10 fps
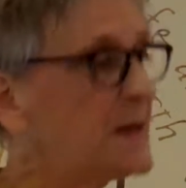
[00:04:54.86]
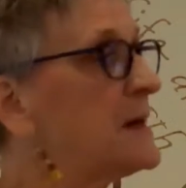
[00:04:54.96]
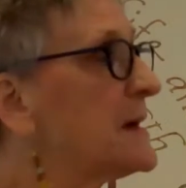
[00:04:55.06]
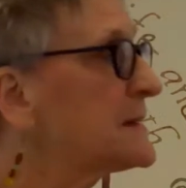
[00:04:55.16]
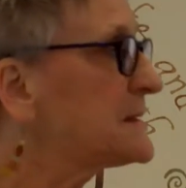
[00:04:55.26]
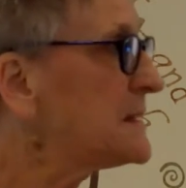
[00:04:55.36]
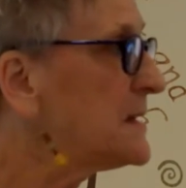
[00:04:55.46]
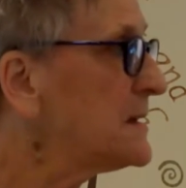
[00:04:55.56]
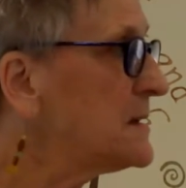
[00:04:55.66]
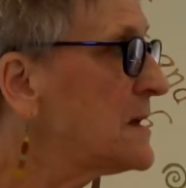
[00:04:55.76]
EST,
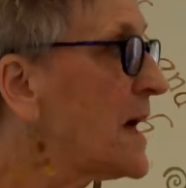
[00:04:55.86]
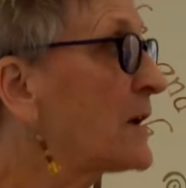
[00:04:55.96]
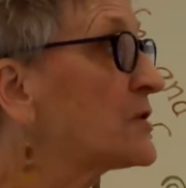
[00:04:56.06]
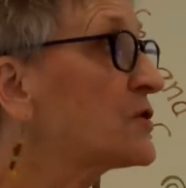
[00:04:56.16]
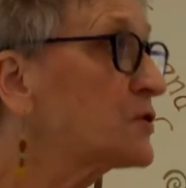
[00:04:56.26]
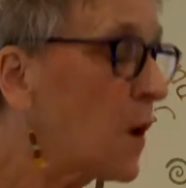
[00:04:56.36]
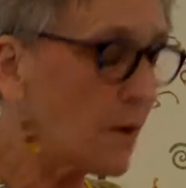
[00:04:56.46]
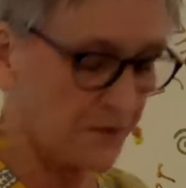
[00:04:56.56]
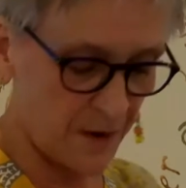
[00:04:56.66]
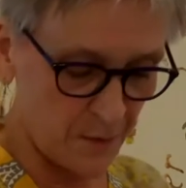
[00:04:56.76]
and
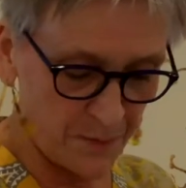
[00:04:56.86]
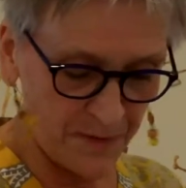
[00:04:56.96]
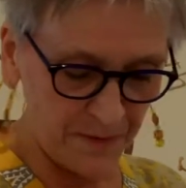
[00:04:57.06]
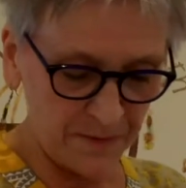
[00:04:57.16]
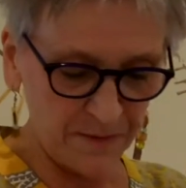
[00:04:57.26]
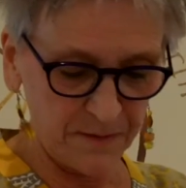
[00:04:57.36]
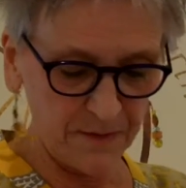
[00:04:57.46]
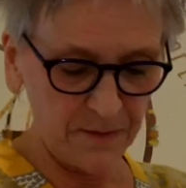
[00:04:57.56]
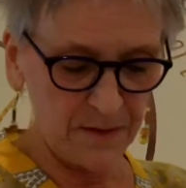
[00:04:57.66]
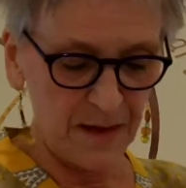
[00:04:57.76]
Gestalt therapies.
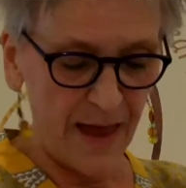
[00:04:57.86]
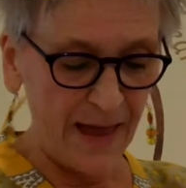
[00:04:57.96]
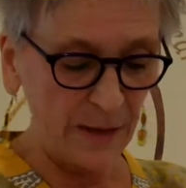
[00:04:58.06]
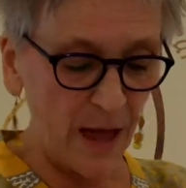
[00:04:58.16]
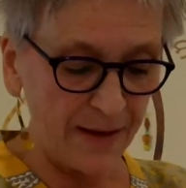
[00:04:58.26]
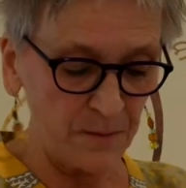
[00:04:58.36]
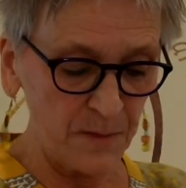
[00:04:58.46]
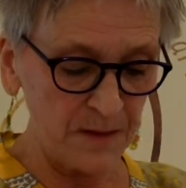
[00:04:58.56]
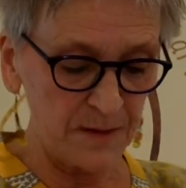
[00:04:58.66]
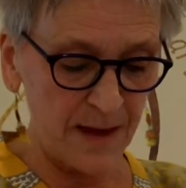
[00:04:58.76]

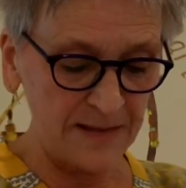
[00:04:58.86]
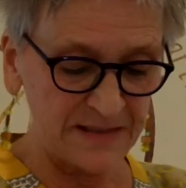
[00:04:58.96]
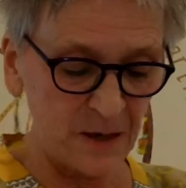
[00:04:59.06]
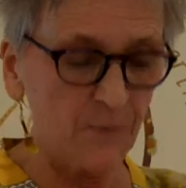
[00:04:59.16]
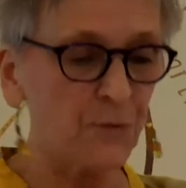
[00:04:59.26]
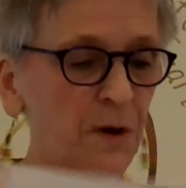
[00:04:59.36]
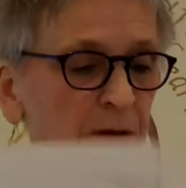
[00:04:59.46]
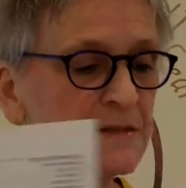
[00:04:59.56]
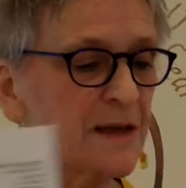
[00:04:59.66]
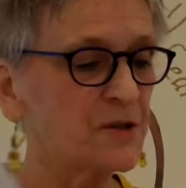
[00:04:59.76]
Enlightenment and
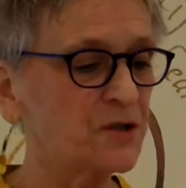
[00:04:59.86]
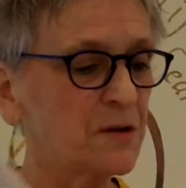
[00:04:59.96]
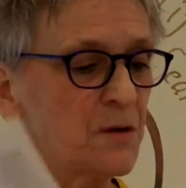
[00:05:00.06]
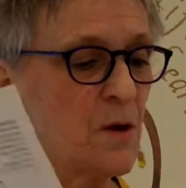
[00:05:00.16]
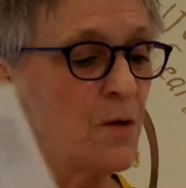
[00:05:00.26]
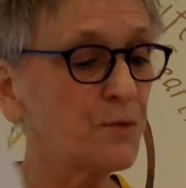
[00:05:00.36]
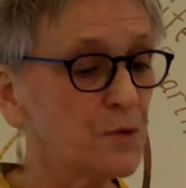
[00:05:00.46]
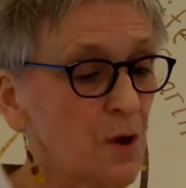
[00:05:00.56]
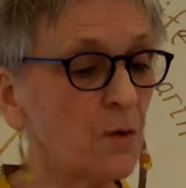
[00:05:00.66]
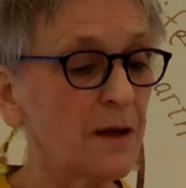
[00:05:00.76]
self-realization through
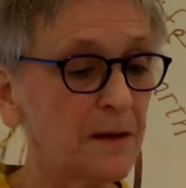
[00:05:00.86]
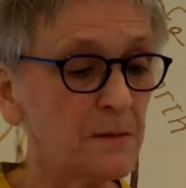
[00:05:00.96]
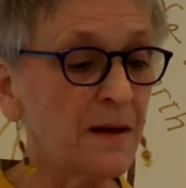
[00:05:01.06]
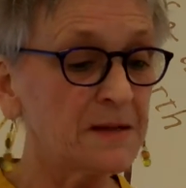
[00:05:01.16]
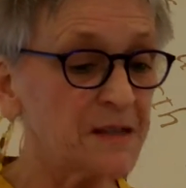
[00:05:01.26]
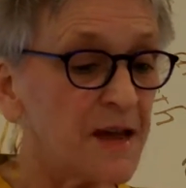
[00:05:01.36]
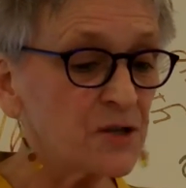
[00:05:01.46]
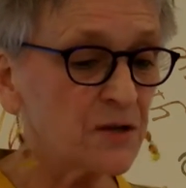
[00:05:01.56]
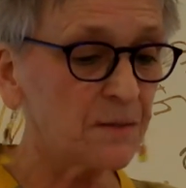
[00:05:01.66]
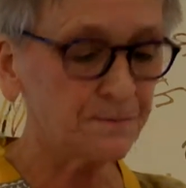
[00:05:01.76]
yoga and
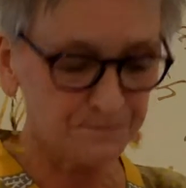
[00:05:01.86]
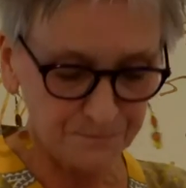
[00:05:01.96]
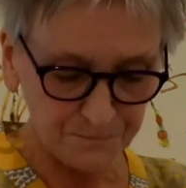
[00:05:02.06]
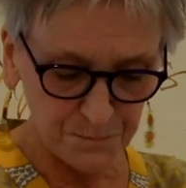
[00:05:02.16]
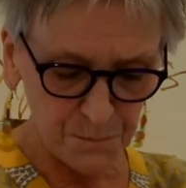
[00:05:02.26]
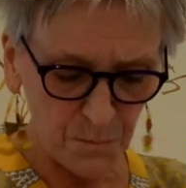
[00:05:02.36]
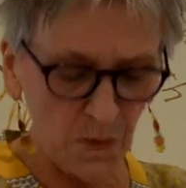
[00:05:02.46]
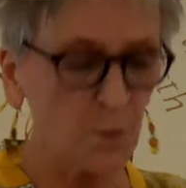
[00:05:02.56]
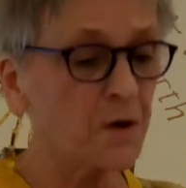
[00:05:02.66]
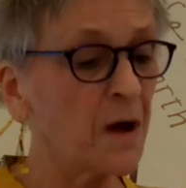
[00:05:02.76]
meditation
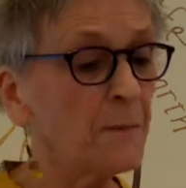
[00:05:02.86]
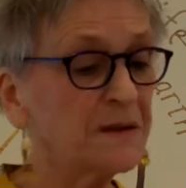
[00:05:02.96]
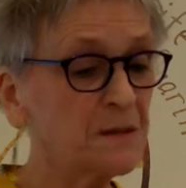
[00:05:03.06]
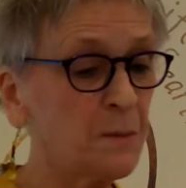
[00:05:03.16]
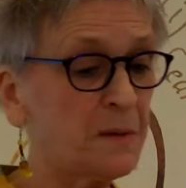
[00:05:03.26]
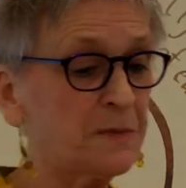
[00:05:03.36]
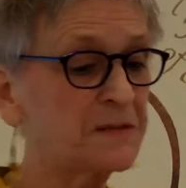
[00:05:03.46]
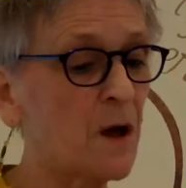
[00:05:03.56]
were coming to people's